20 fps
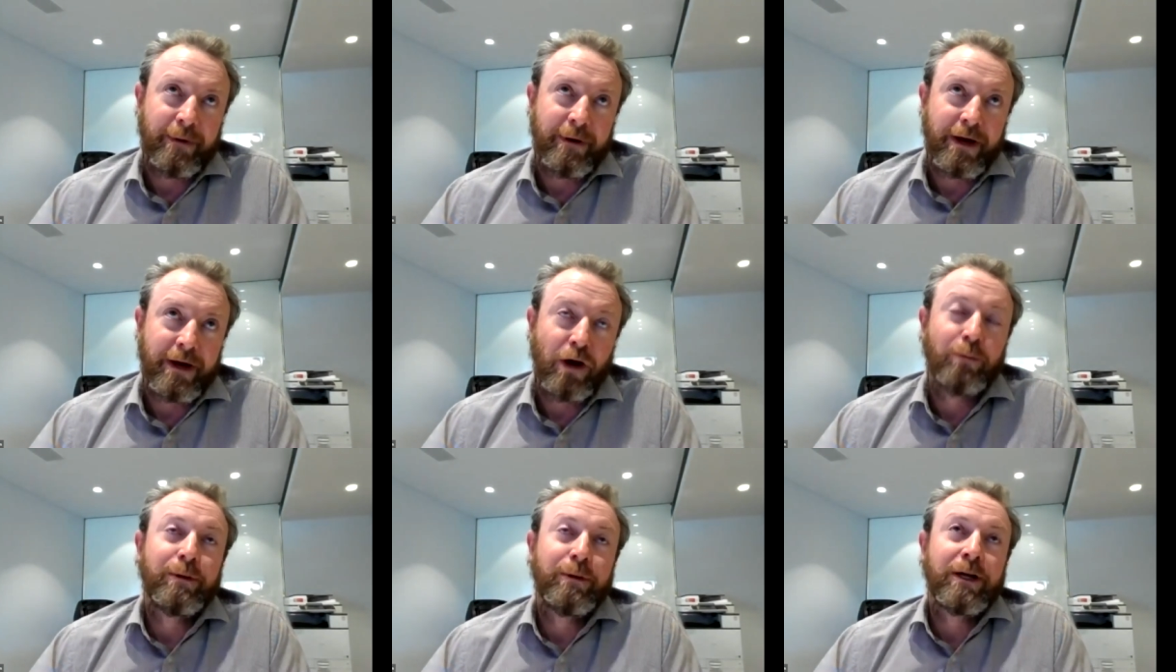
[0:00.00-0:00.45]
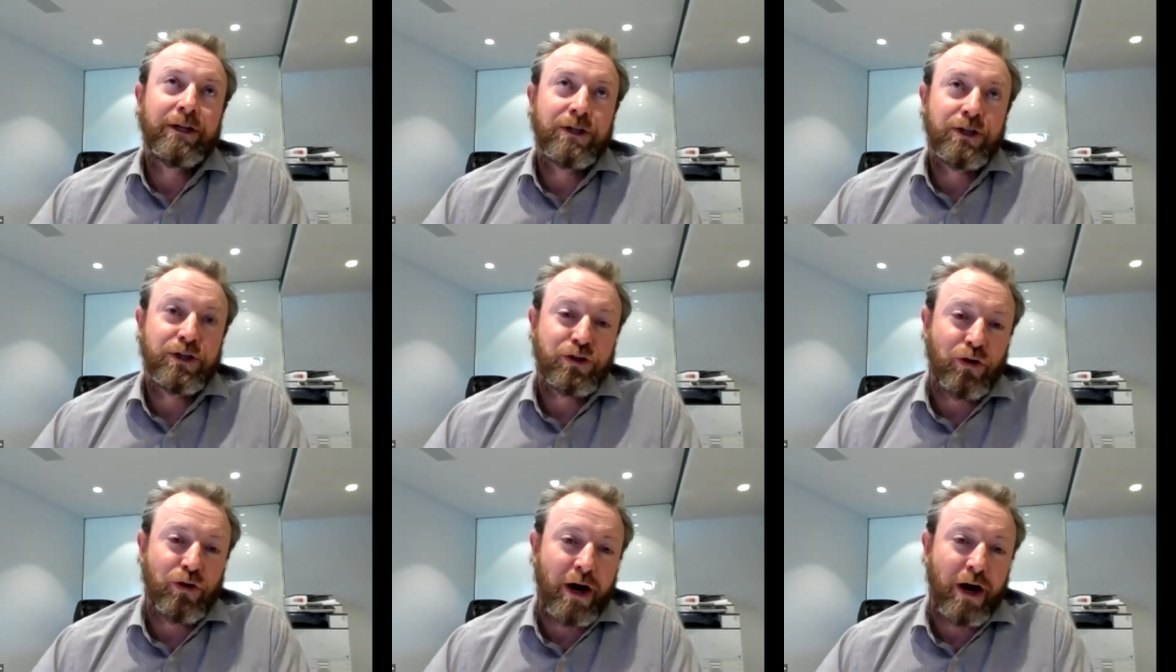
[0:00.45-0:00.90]
helping to
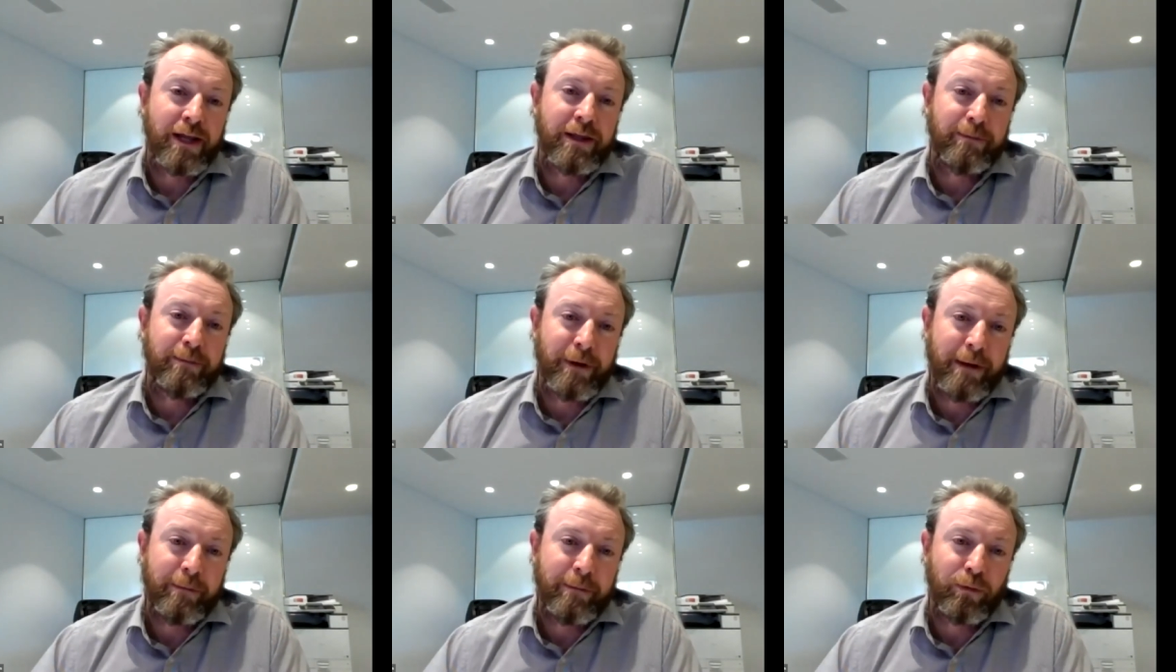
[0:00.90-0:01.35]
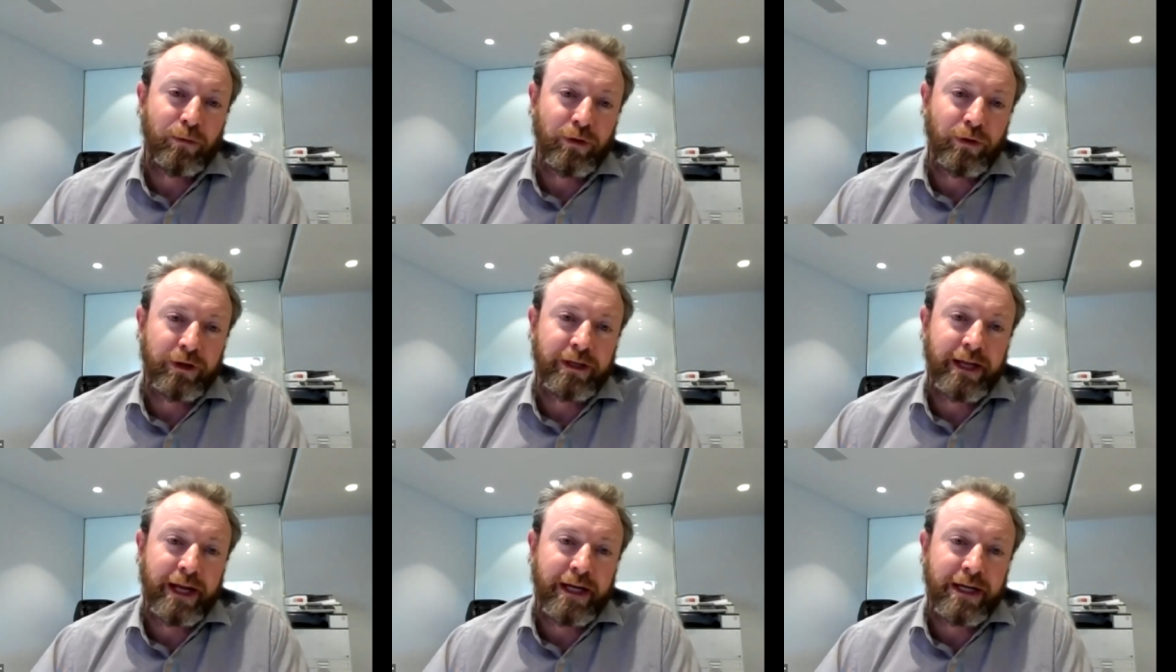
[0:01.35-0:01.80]
train the people
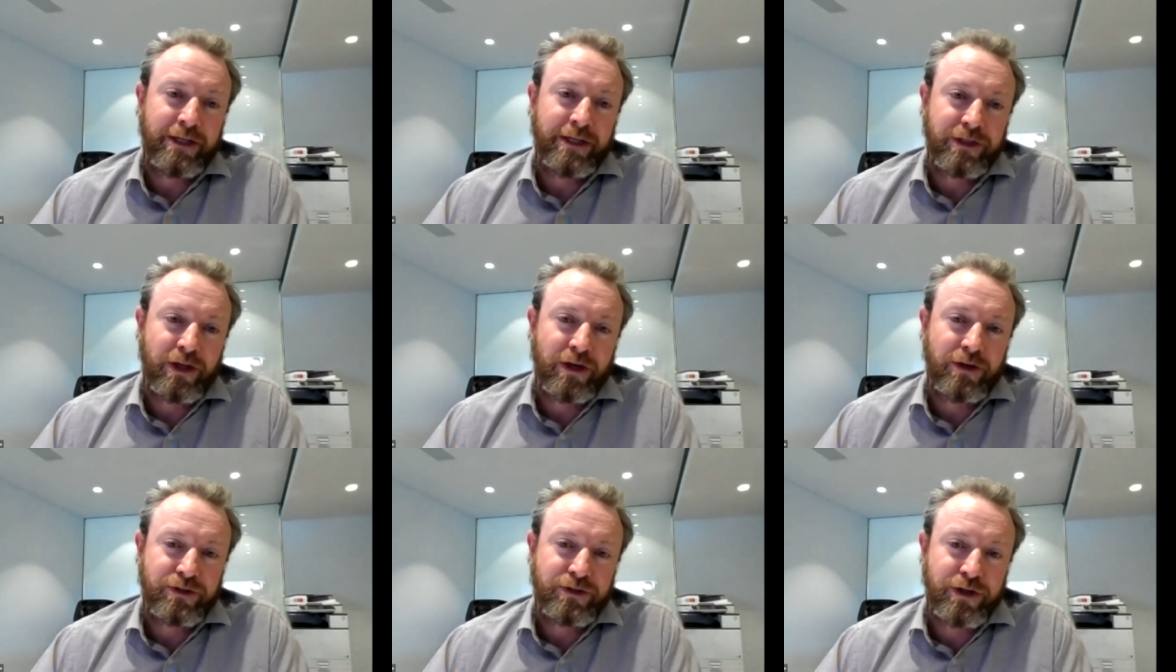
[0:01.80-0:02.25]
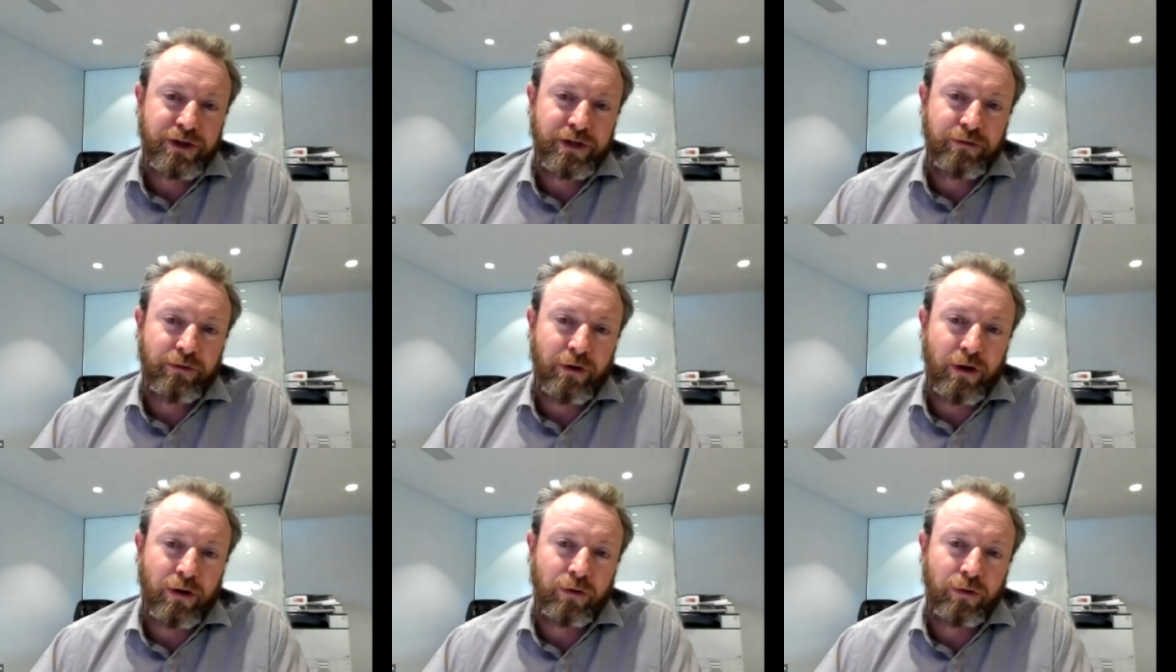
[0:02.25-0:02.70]
that get into those
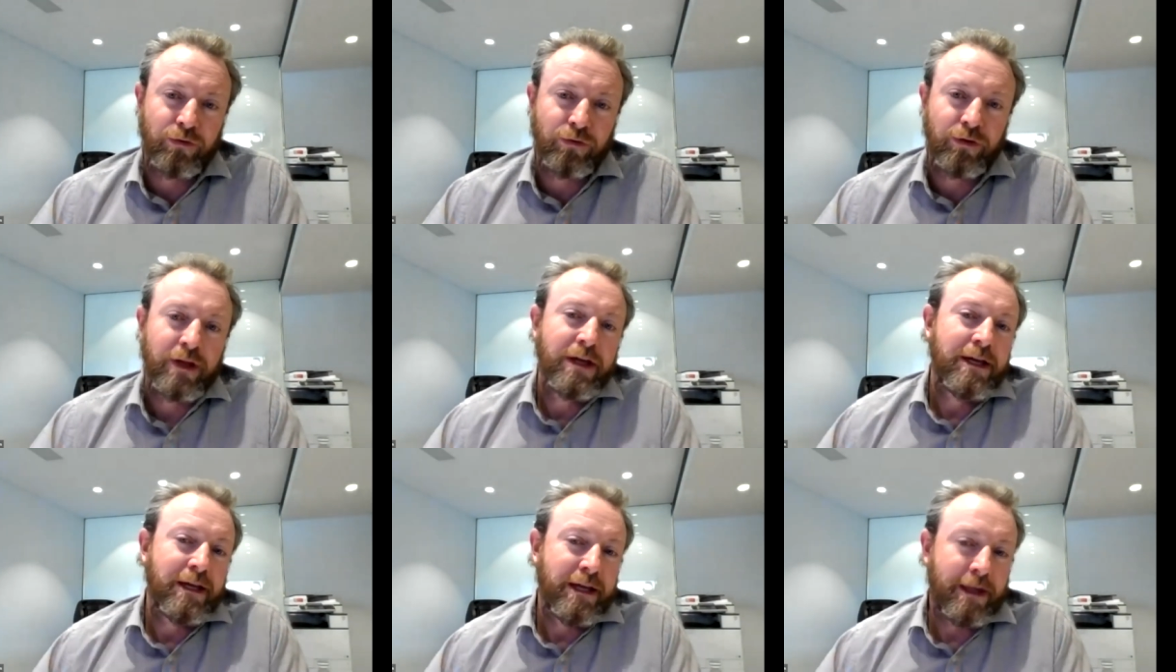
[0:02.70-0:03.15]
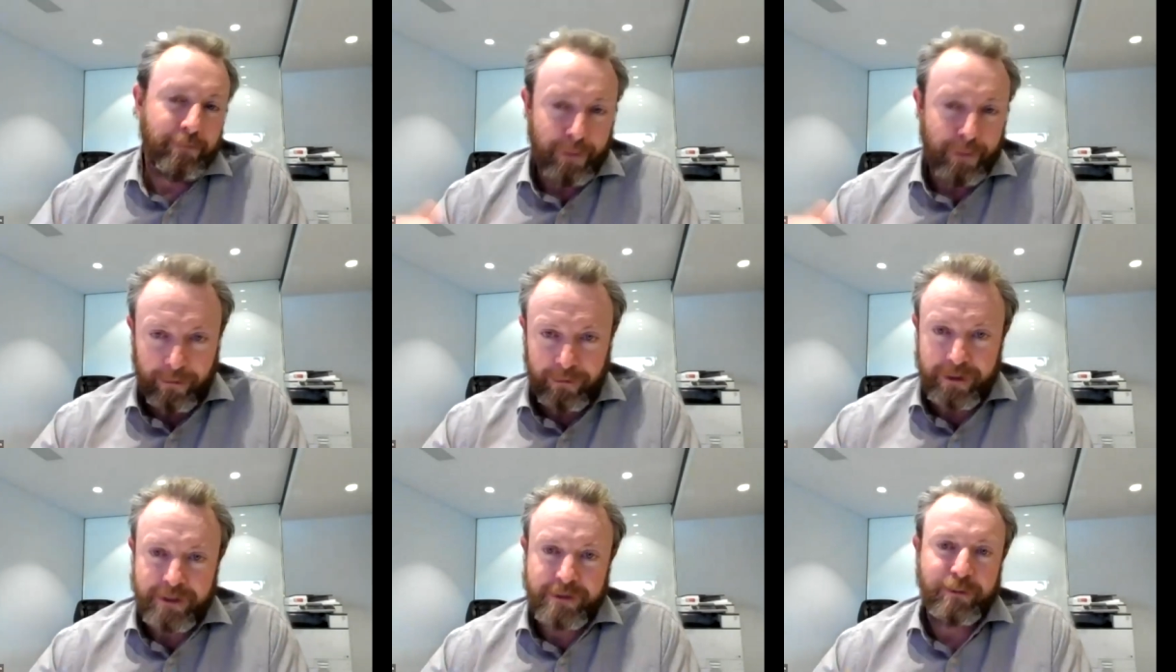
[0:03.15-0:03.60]
senior roles in
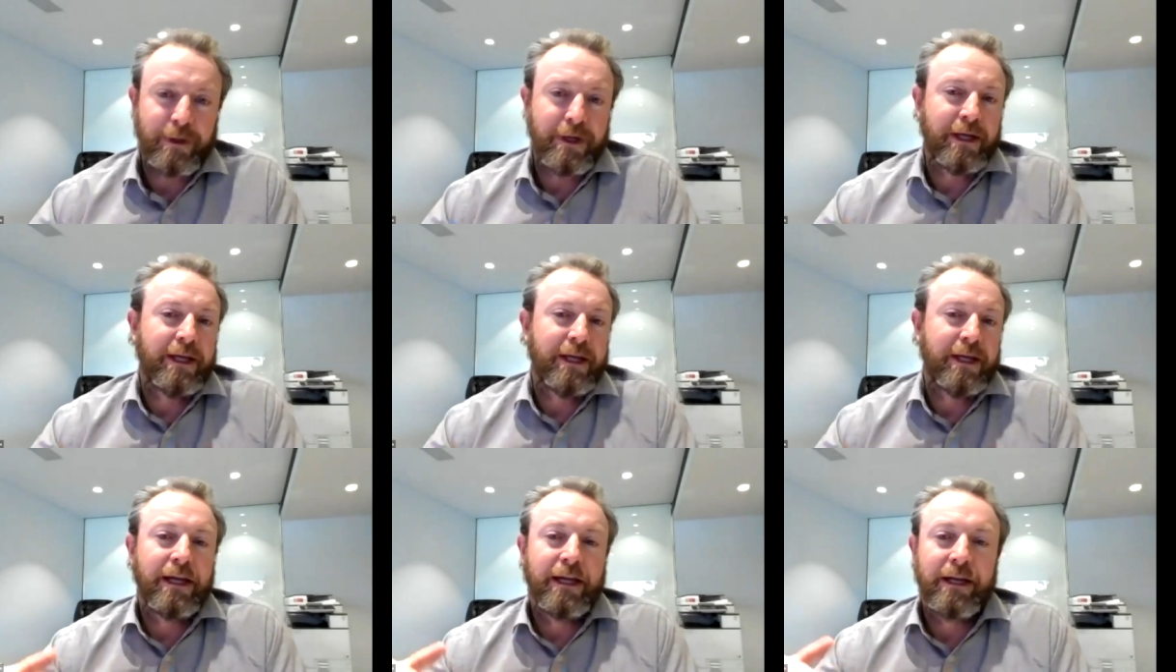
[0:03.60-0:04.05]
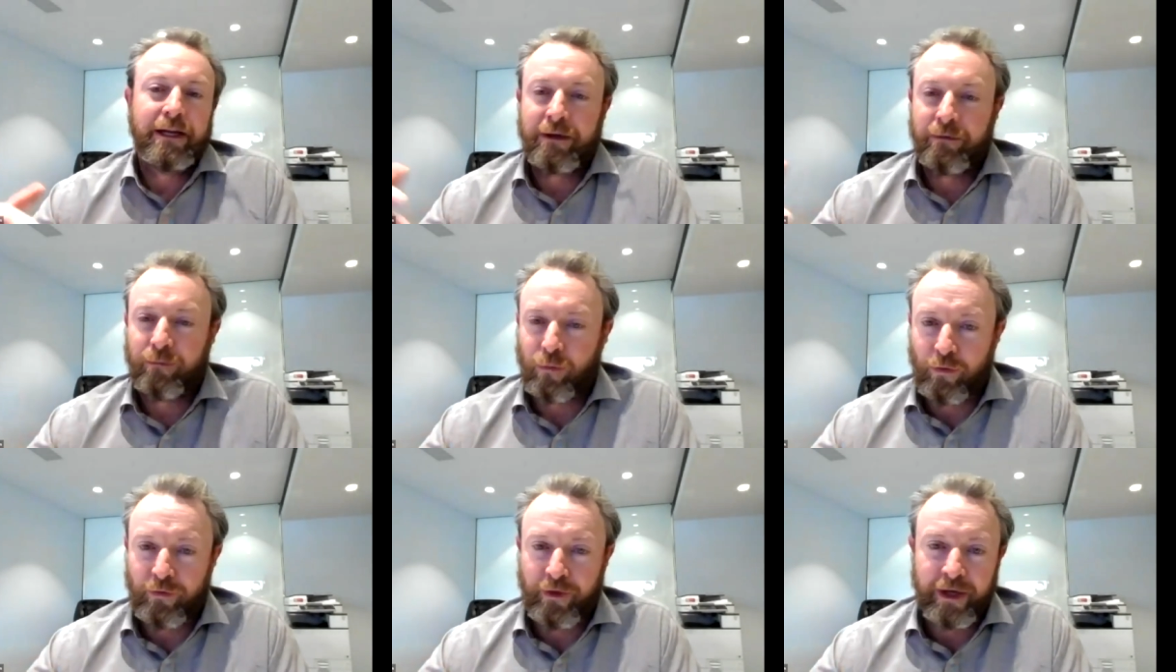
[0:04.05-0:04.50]
public speaking
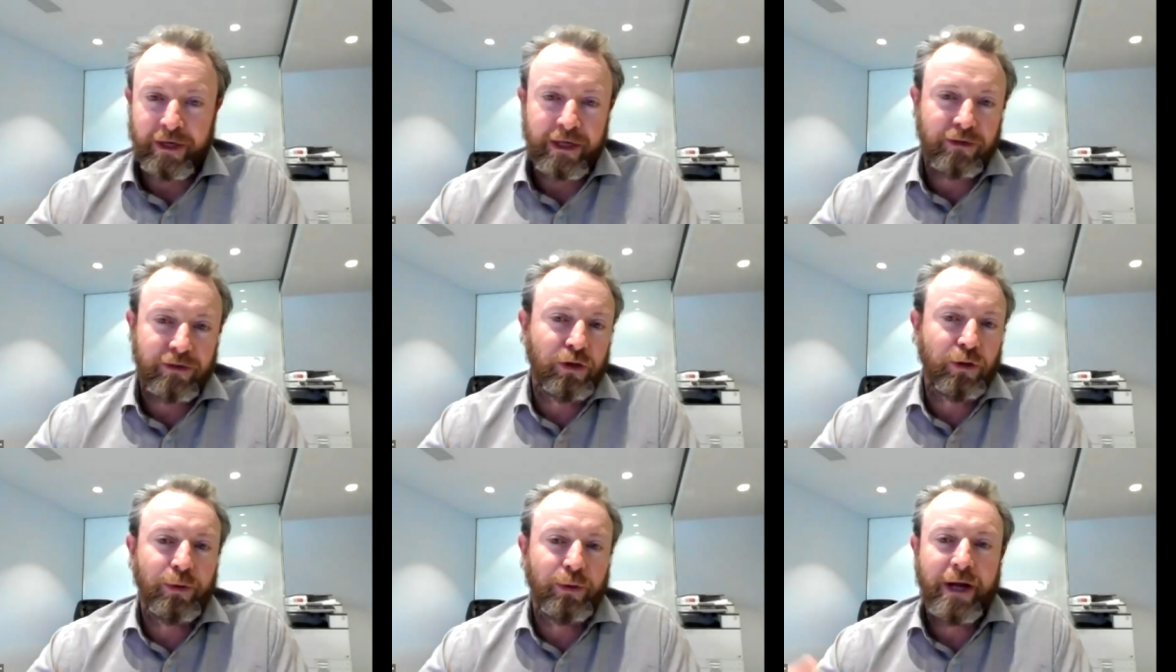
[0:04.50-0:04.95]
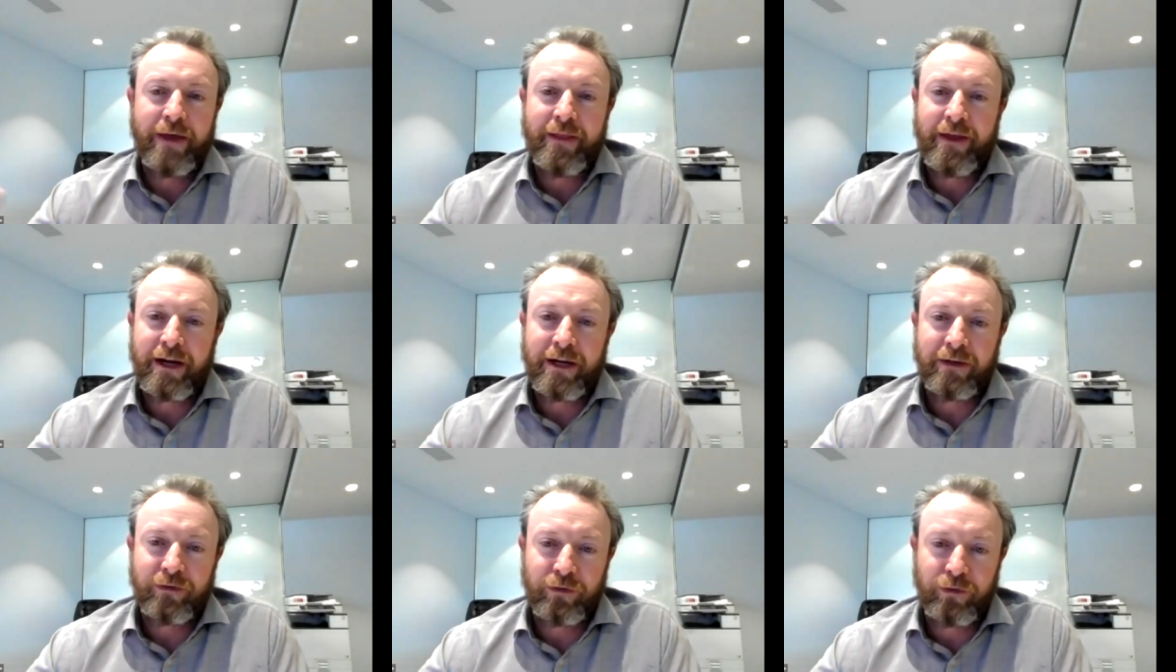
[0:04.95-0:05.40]
and what they need to do and how
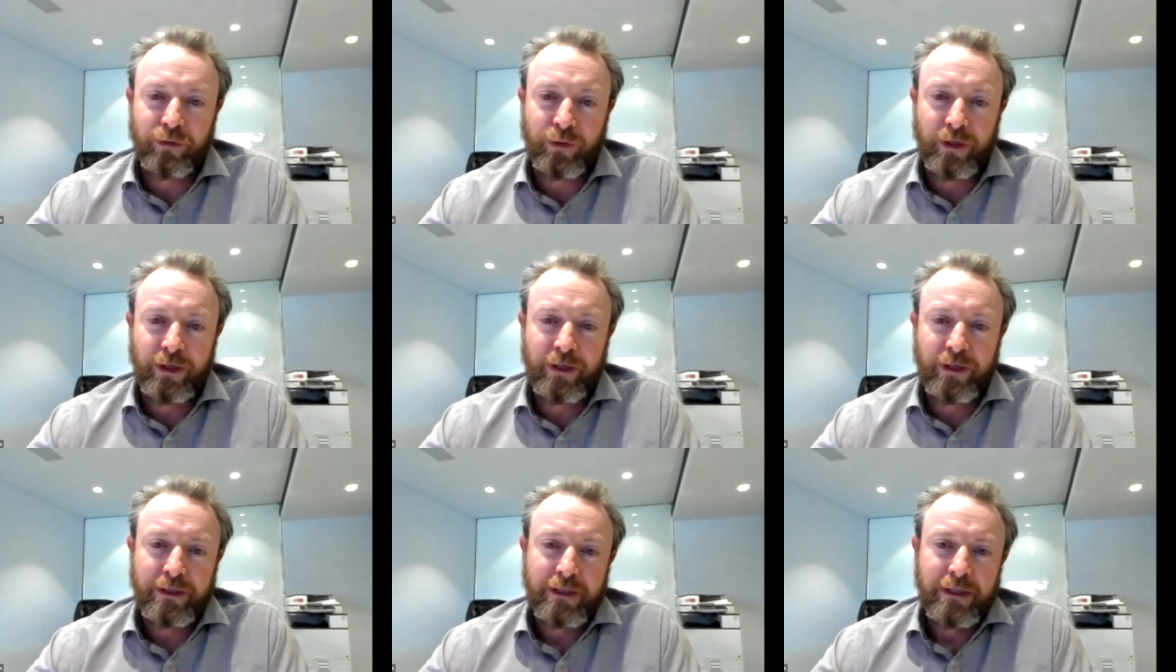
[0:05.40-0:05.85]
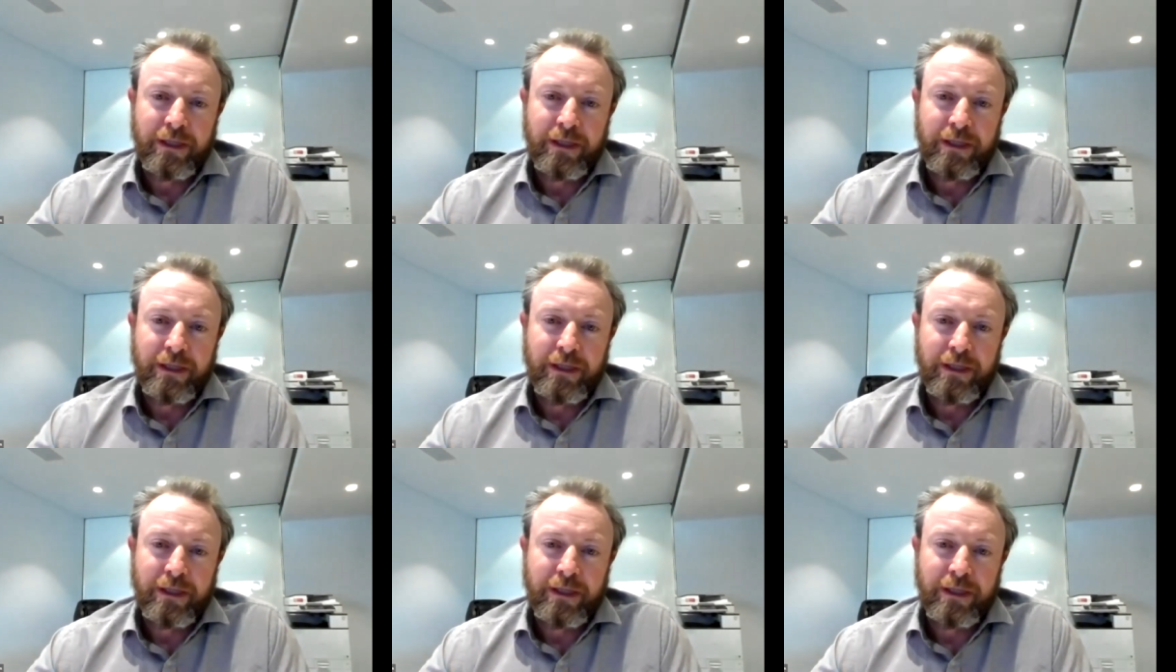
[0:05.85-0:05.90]
they need to do it.